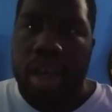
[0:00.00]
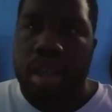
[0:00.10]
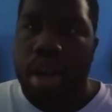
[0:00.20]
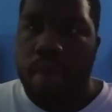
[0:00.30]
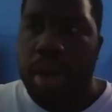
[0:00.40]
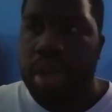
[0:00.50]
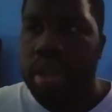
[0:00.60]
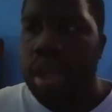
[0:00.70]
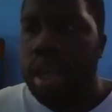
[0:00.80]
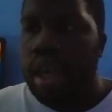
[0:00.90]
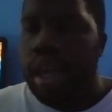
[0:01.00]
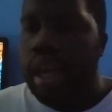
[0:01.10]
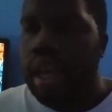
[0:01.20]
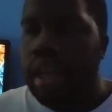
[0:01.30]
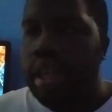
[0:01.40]
Styles and Omos.
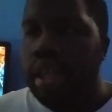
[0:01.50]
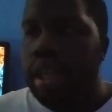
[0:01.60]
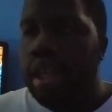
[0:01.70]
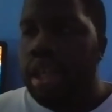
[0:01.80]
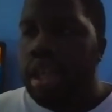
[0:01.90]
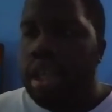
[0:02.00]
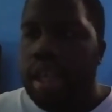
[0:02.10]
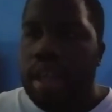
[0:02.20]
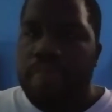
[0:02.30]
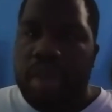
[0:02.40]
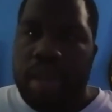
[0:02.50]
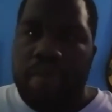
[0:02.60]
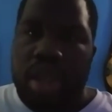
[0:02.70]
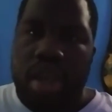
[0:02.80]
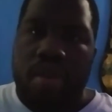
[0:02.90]
And you got
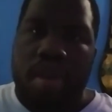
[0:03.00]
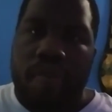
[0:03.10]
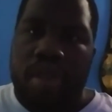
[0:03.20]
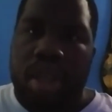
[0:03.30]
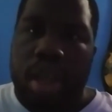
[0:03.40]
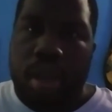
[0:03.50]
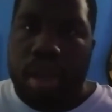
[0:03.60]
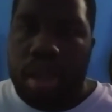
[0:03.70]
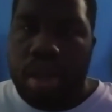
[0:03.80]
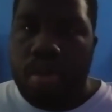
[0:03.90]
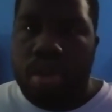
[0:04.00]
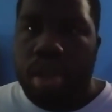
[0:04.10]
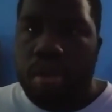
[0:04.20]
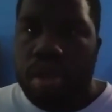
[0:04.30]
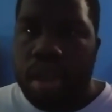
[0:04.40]
Mysterio versus the
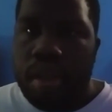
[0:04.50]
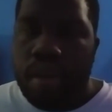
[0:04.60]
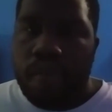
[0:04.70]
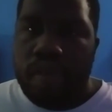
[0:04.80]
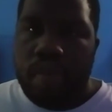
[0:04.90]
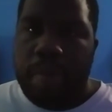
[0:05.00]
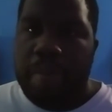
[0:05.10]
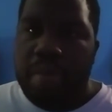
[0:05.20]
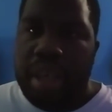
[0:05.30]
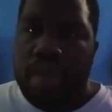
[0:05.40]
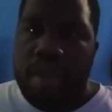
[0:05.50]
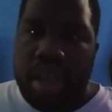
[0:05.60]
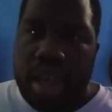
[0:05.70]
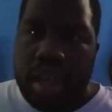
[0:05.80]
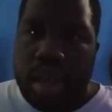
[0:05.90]
Usos for
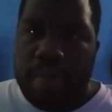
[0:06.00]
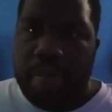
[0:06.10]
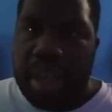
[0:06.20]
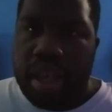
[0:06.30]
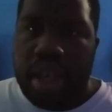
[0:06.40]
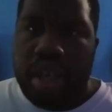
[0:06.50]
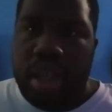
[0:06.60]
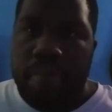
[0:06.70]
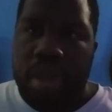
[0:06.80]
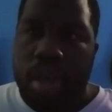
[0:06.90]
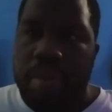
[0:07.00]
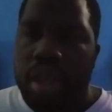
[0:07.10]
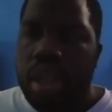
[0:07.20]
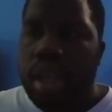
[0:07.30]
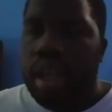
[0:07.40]
SmackDown Tag Championships.